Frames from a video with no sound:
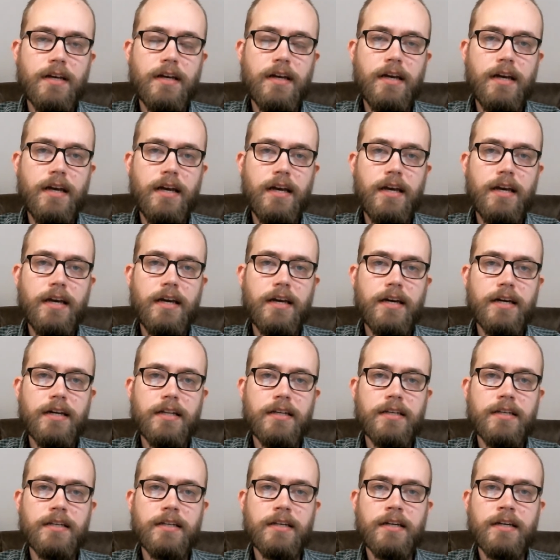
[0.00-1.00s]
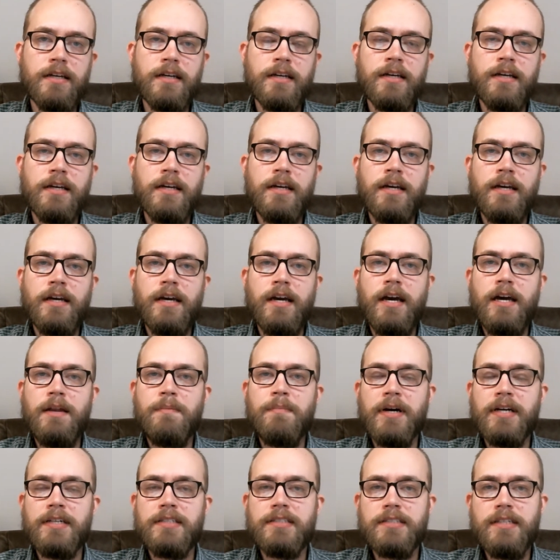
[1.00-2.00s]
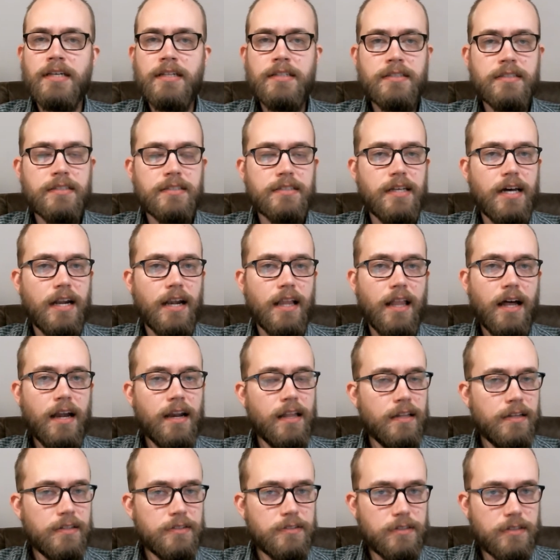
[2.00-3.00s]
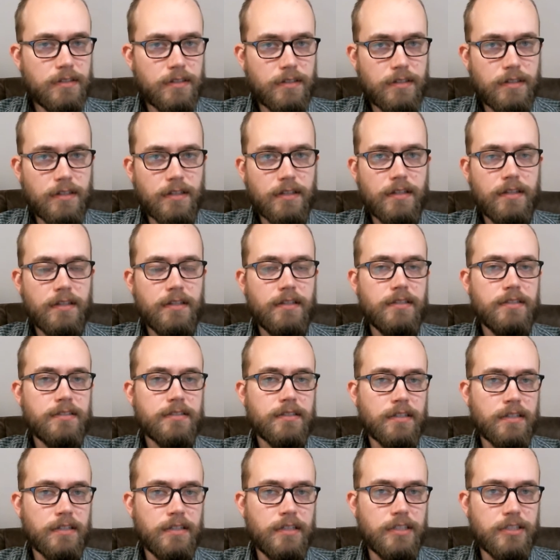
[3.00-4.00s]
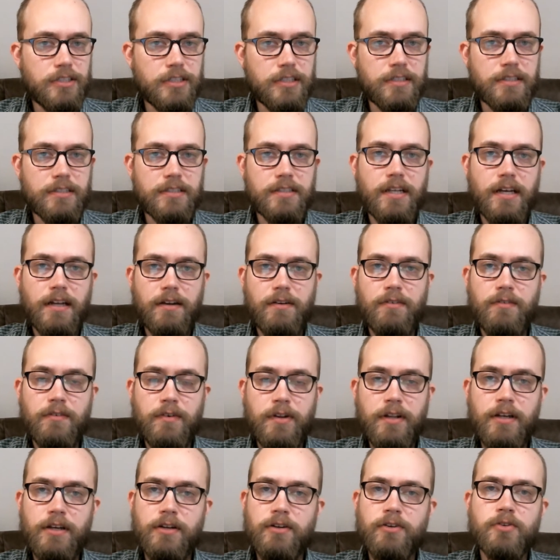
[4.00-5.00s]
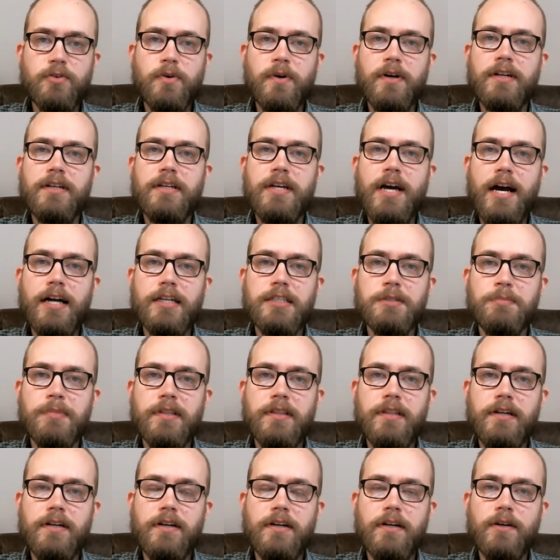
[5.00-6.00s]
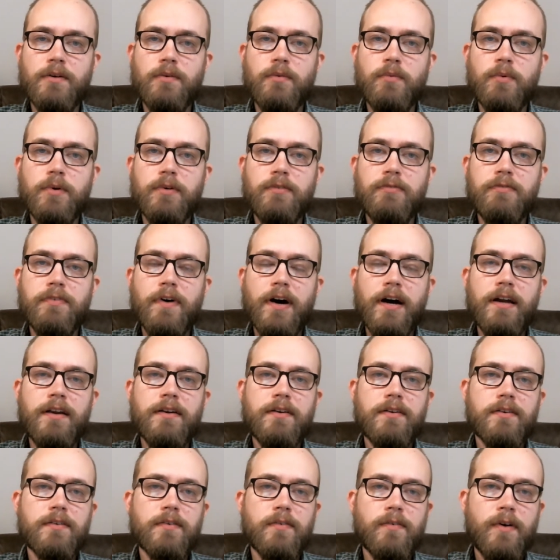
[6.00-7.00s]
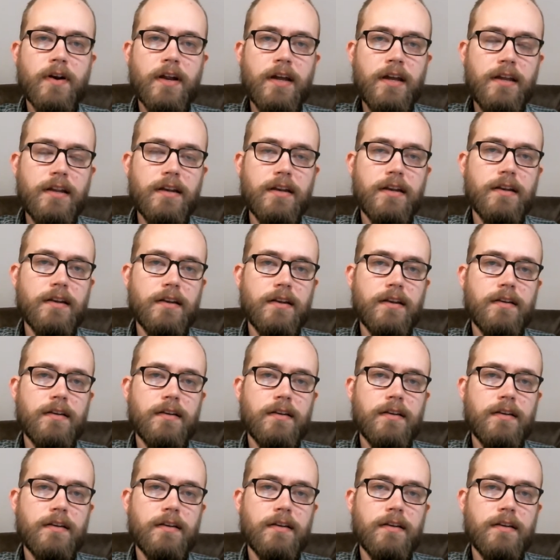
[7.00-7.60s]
And my sense is that a lot of these clinicians that really enjoy attachment theory would find great